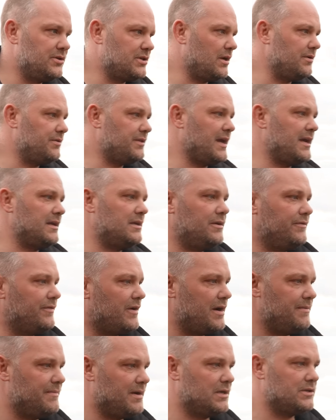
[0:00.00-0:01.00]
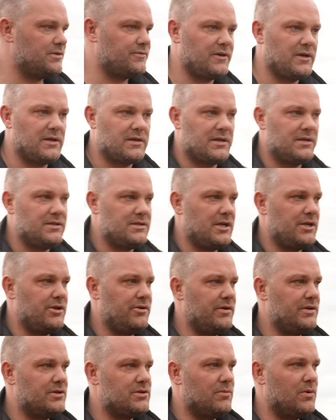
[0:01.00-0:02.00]
so thank you very much for
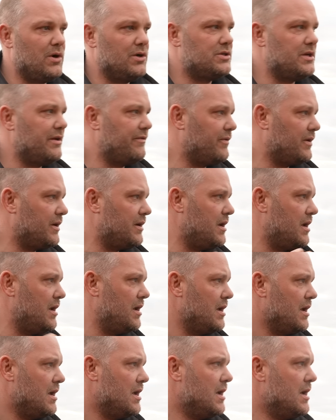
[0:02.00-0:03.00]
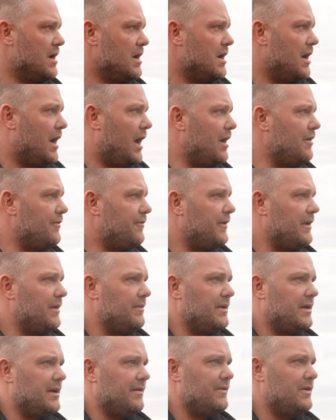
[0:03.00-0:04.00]
continuing to watch, everyone.
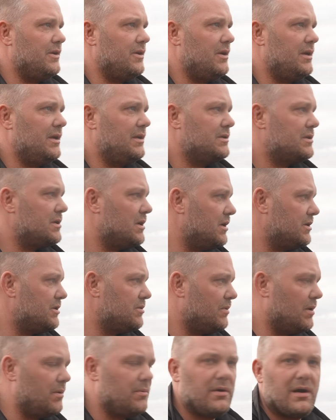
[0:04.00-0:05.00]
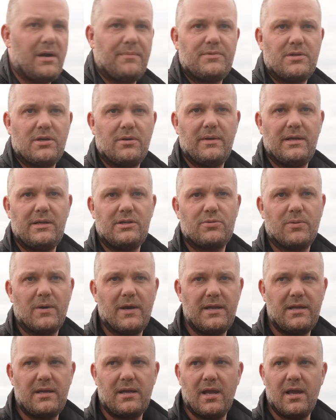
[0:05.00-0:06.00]
Hopefully we're giving you an insight to what we're up to each
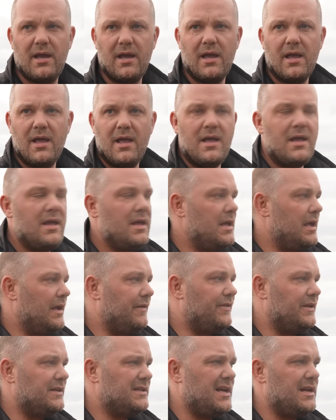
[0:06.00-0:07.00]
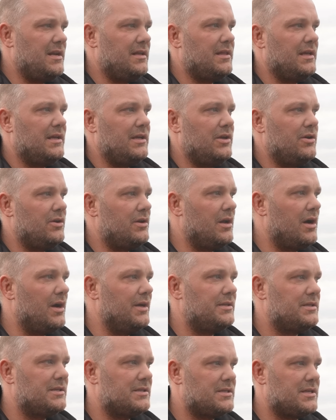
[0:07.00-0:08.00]
week. If there's anything you'd
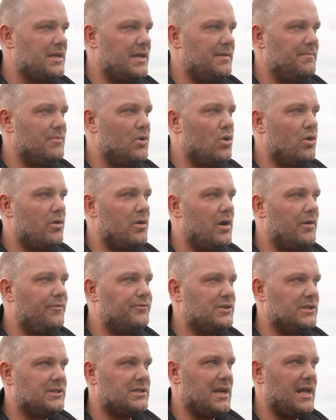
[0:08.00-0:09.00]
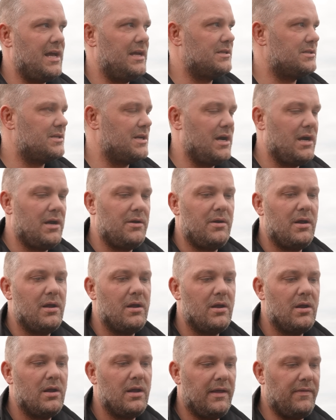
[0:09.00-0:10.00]
like to see more of, just let us know
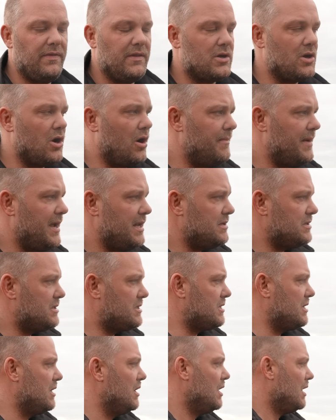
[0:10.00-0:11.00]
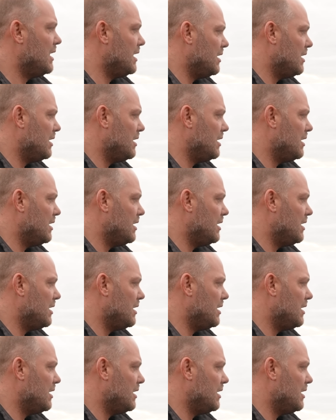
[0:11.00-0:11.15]
in the comments,